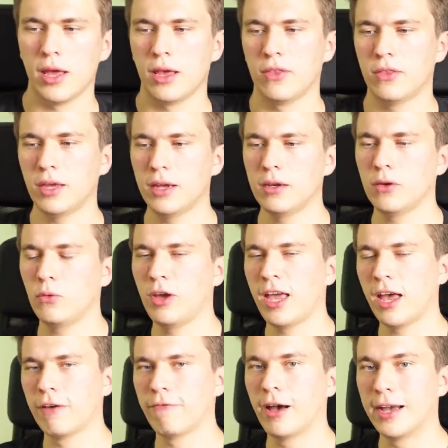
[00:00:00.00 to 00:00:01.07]
Then we
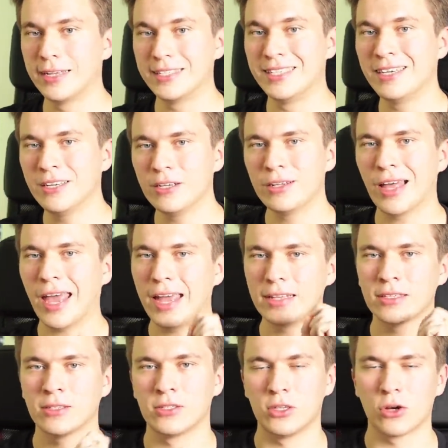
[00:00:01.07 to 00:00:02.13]
have Ideal
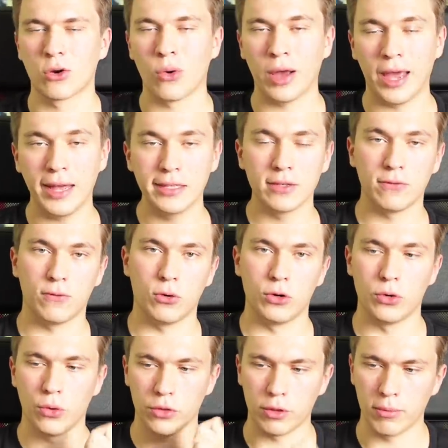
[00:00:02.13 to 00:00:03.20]
808 for
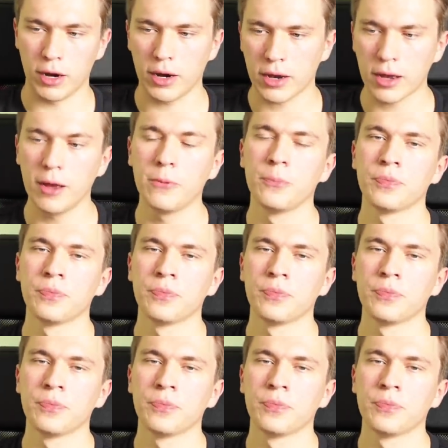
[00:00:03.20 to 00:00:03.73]
North America.